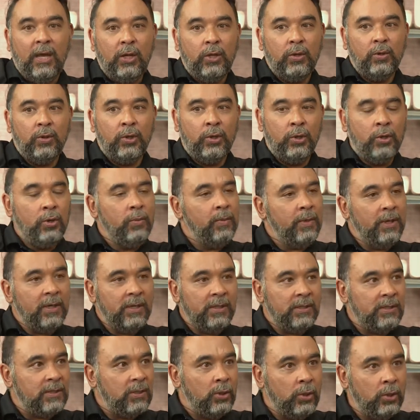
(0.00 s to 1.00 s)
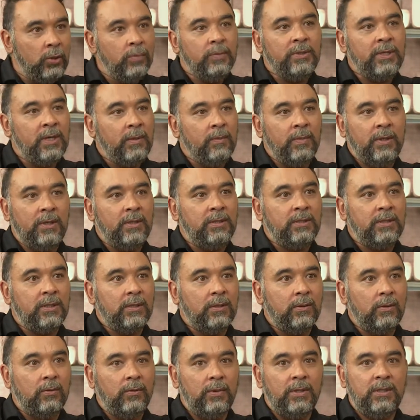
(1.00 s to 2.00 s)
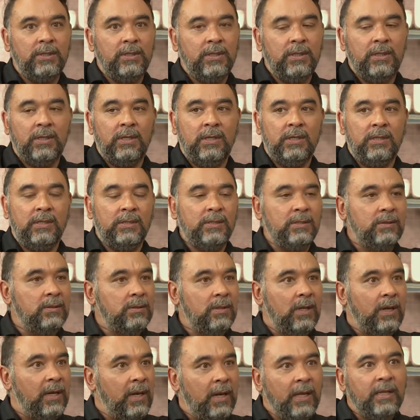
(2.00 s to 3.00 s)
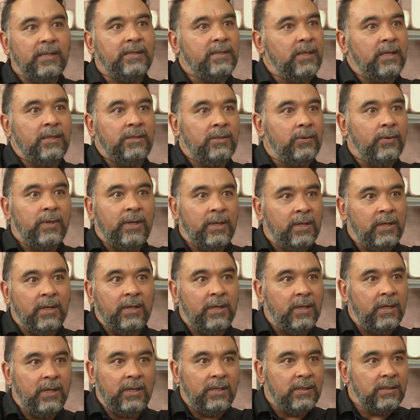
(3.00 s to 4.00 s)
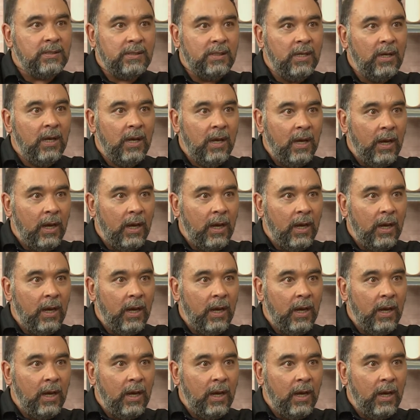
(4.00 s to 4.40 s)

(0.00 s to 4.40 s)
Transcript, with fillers: your room is room temperature, which is less than twenty degrees